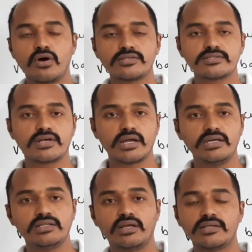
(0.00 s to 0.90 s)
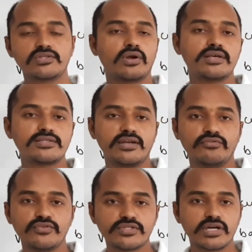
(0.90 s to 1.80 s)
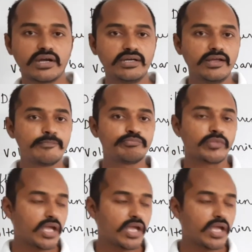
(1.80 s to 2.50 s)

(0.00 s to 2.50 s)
causes current that is called as the diffusion current,